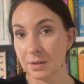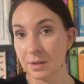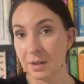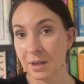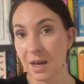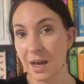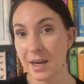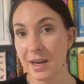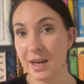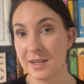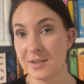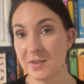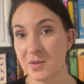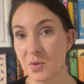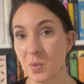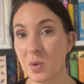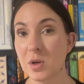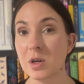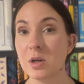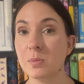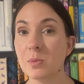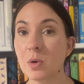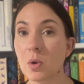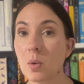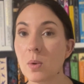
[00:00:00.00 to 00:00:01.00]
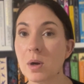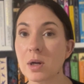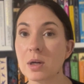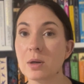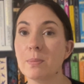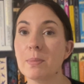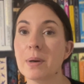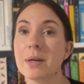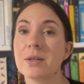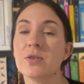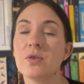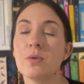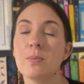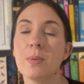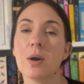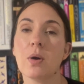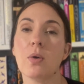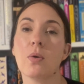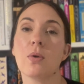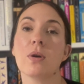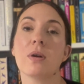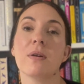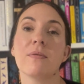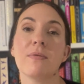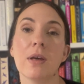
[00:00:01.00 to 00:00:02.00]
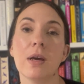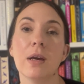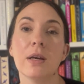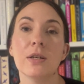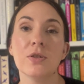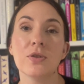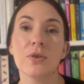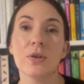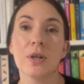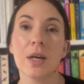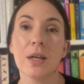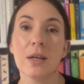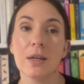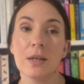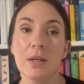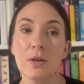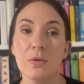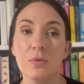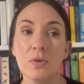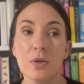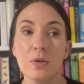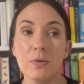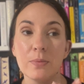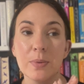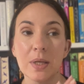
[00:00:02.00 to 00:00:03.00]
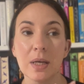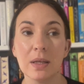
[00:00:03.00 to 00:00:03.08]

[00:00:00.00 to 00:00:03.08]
Hi guys, and welcome back to my corner of the internet and YouTubes.